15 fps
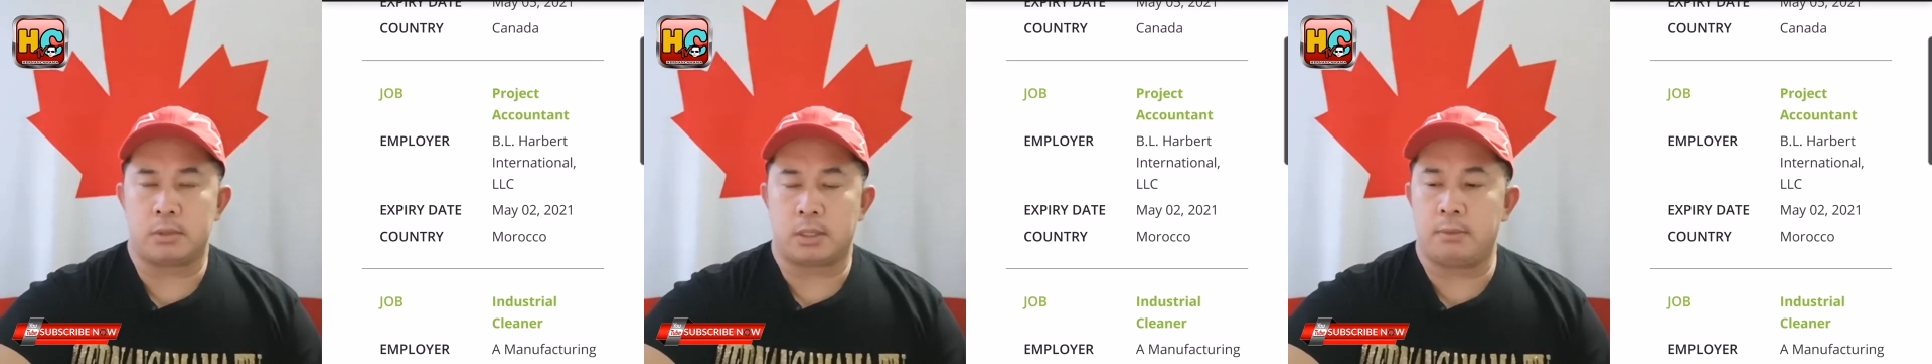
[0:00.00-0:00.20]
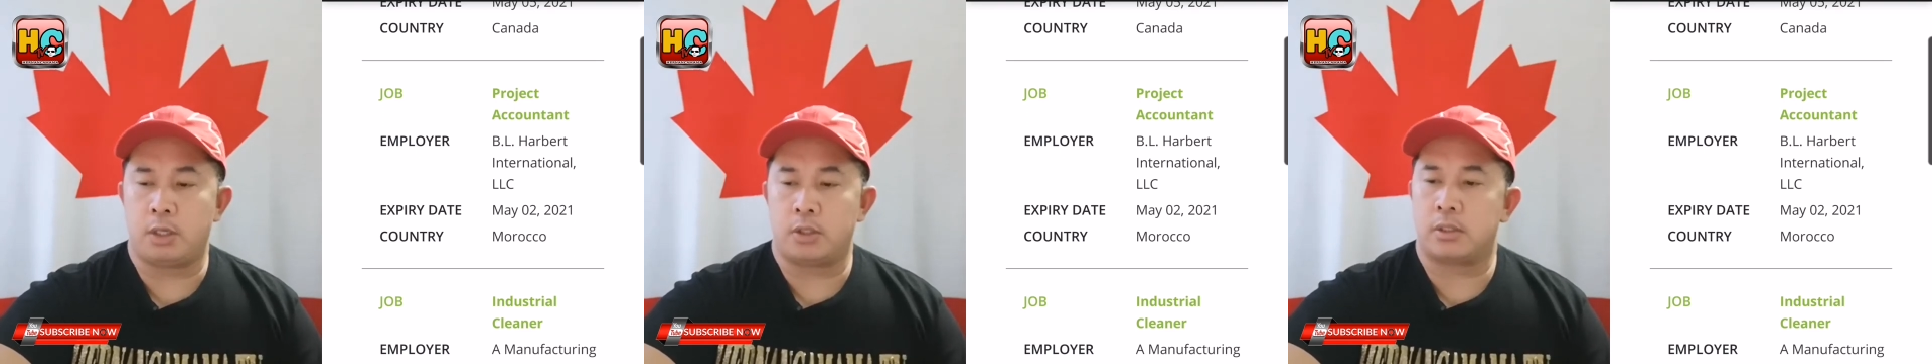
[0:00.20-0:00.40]

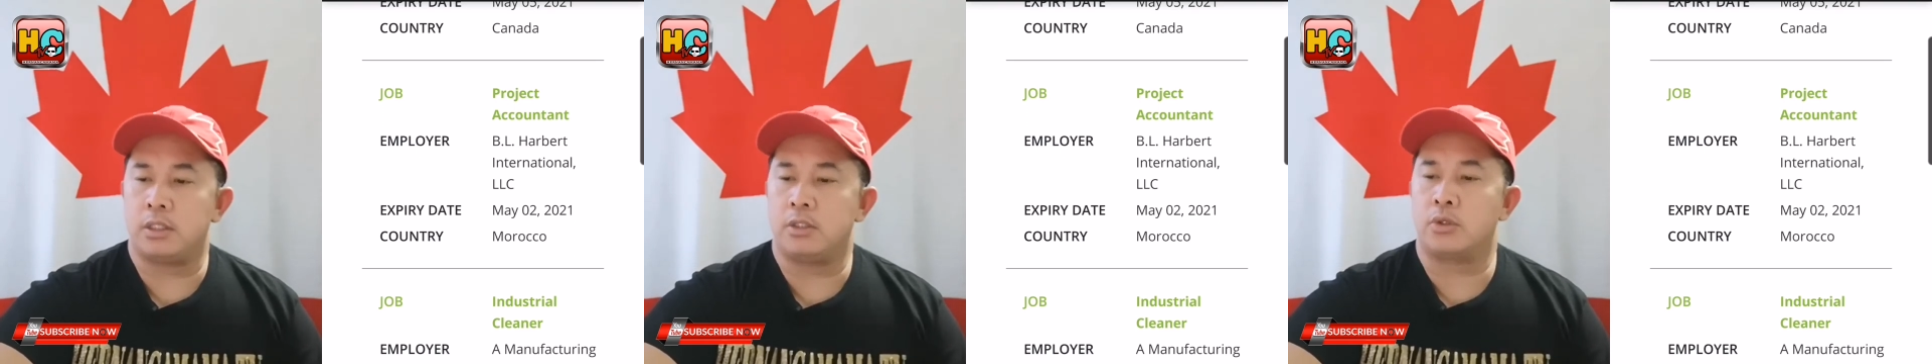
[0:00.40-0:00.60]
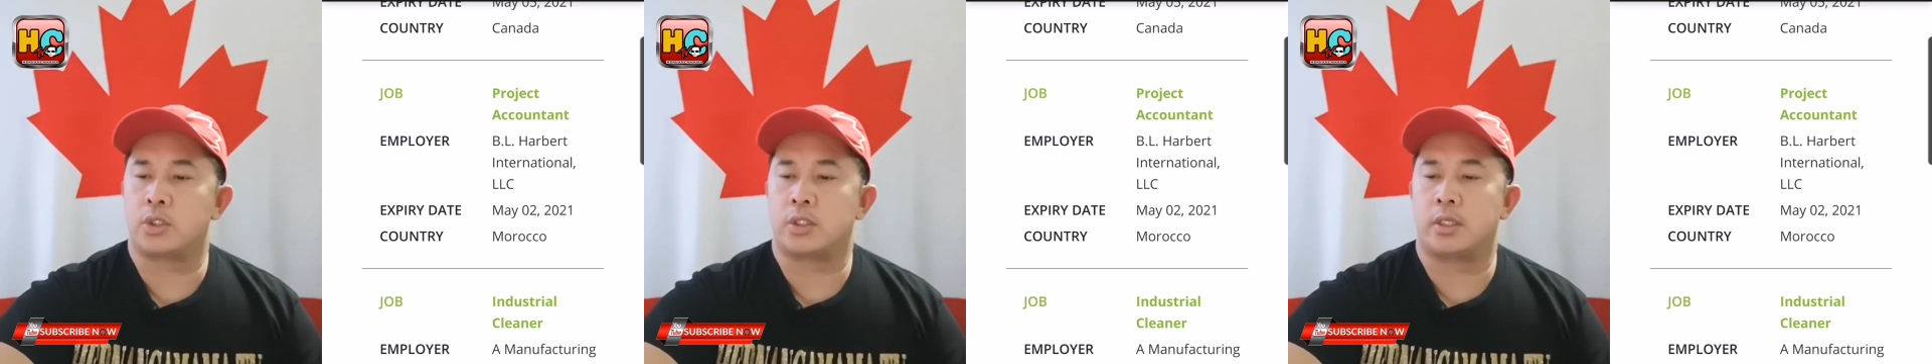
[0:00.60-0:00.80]
about
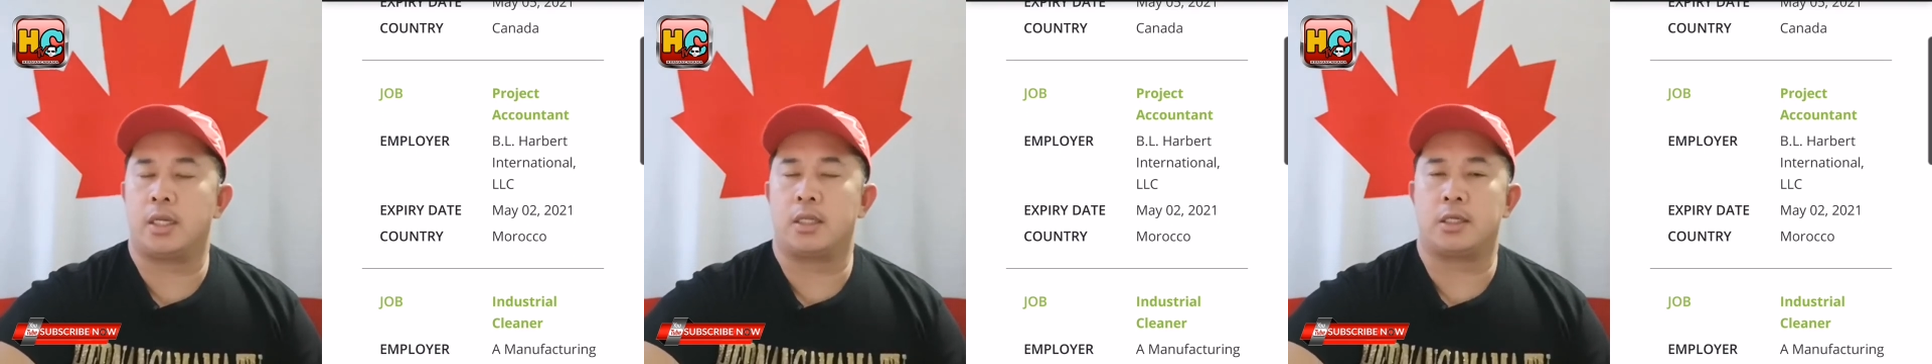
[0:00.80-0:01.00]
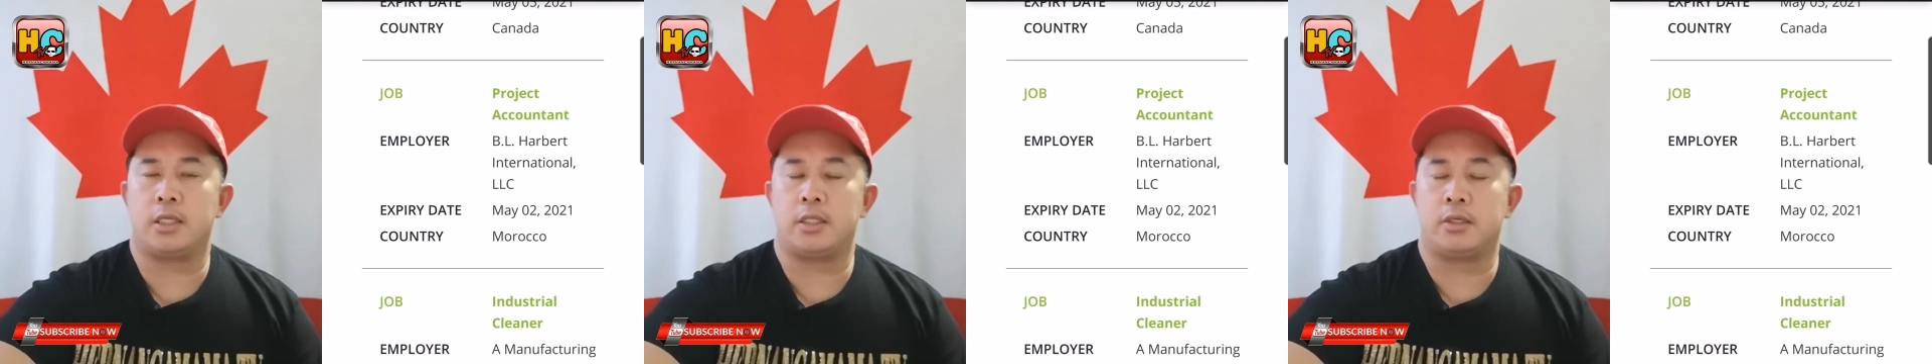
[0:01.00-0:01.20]

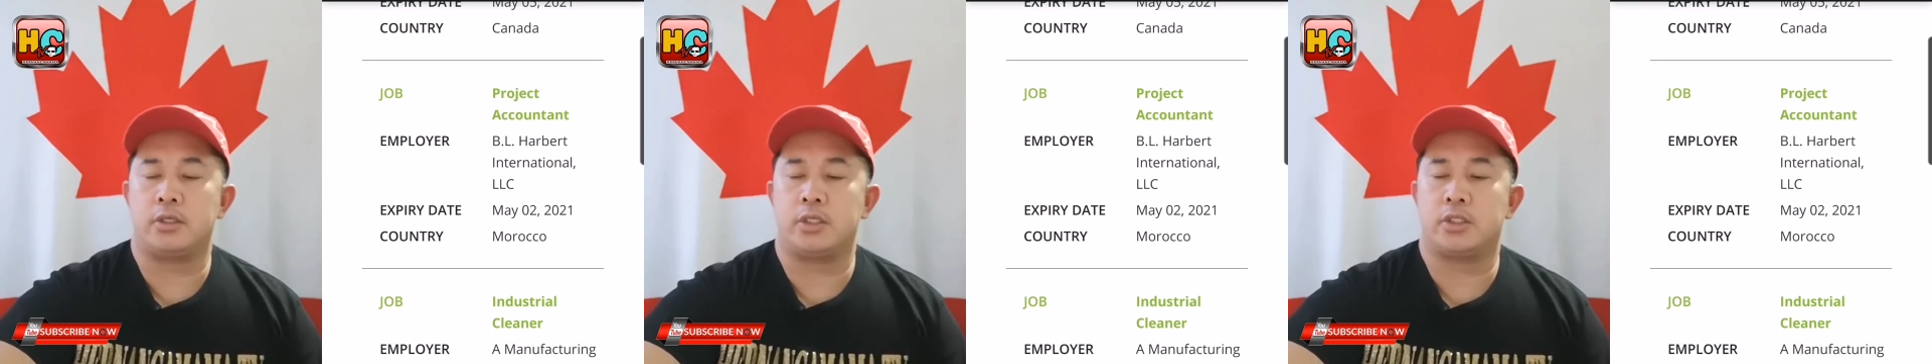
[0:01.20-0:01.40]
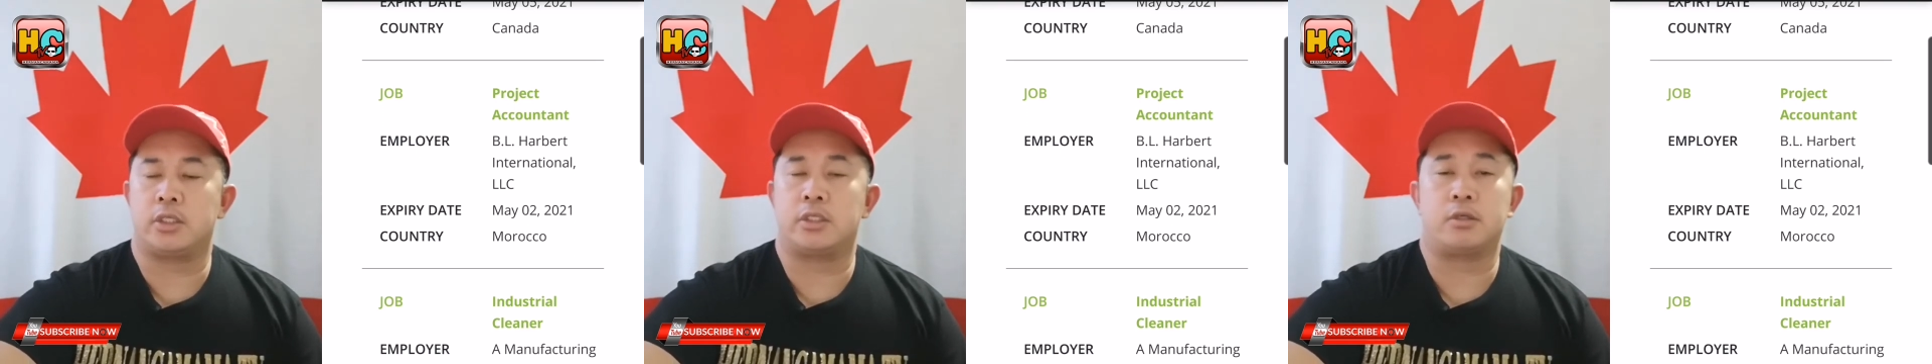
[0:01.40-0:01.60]
industrial
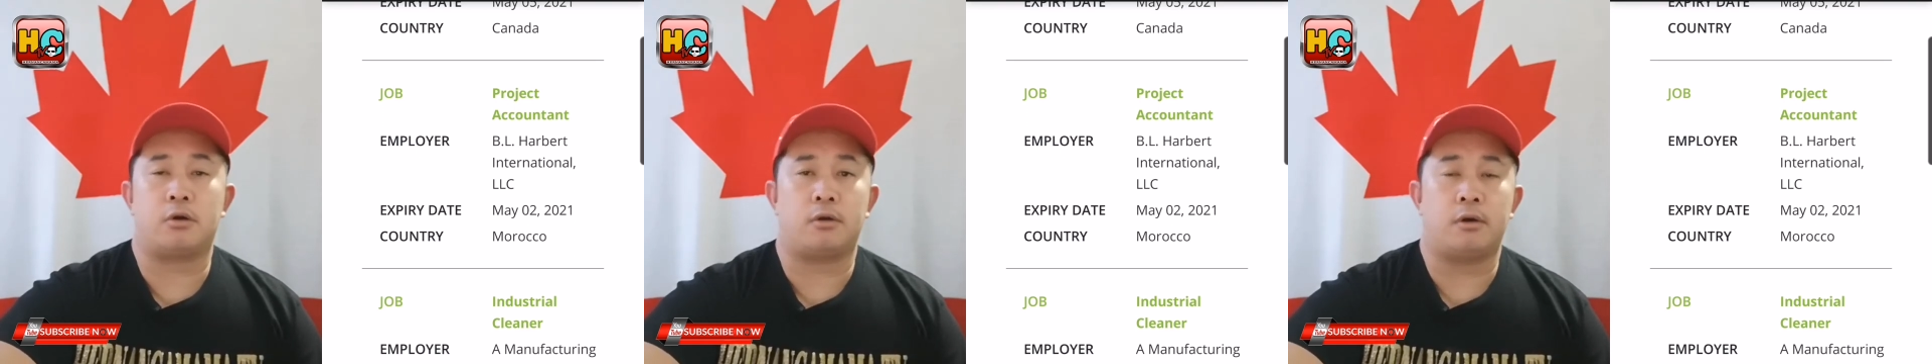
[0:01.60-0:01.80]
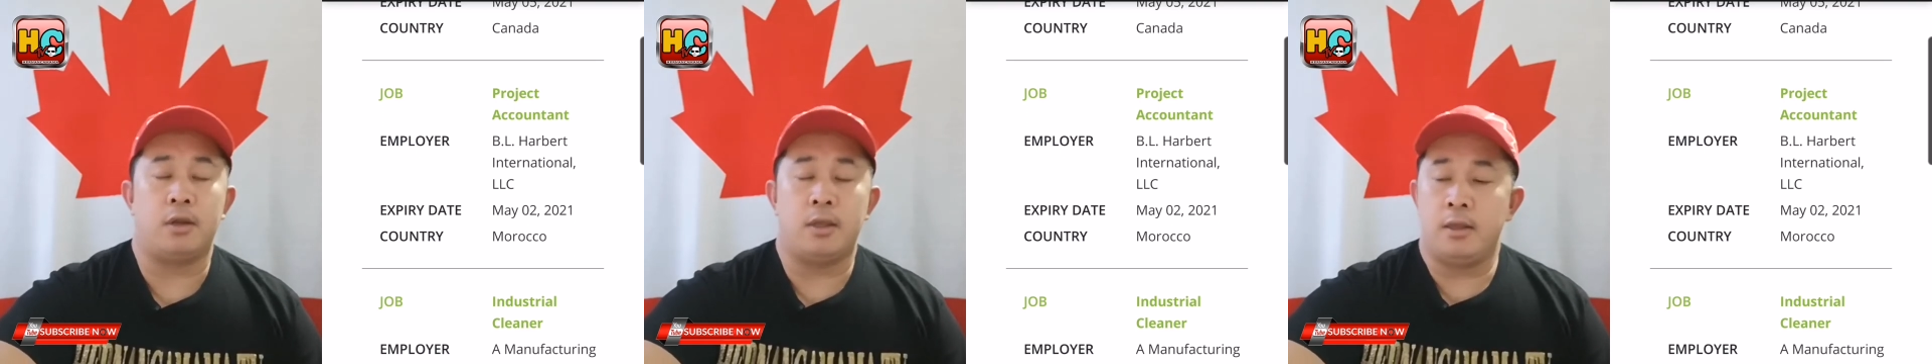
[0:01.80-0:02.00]
cleaner, this is
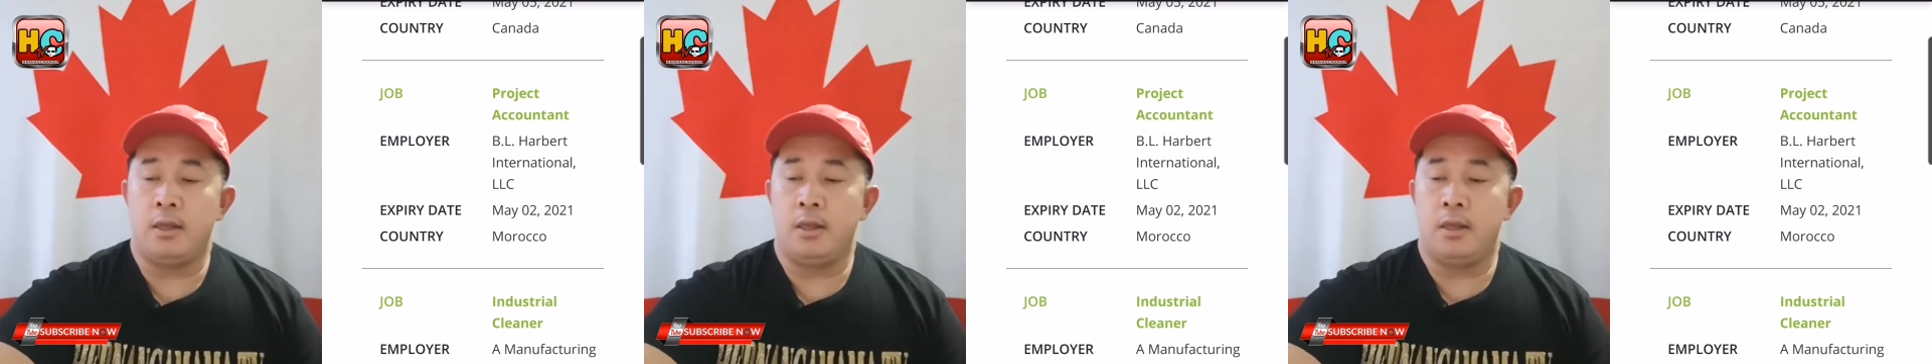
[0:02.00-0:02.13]
your